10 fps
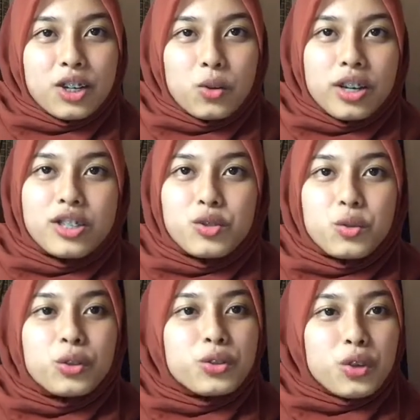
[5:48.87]
Going
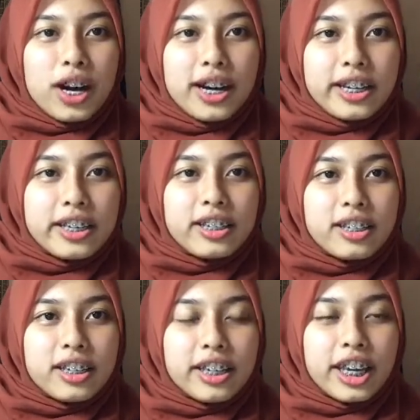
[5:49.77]
school to I.
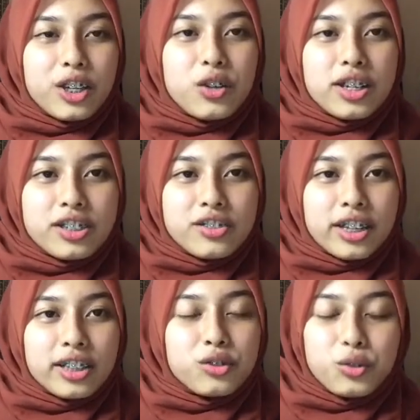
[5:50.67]
Can you
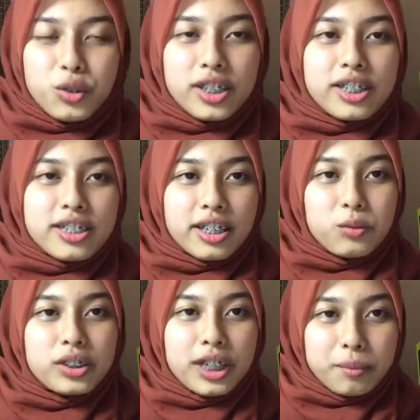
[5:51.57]
understand? Do you
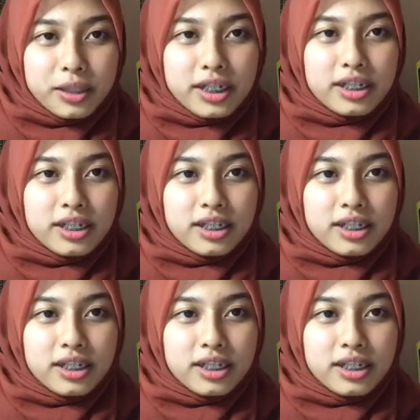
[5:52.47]
understand what I mean?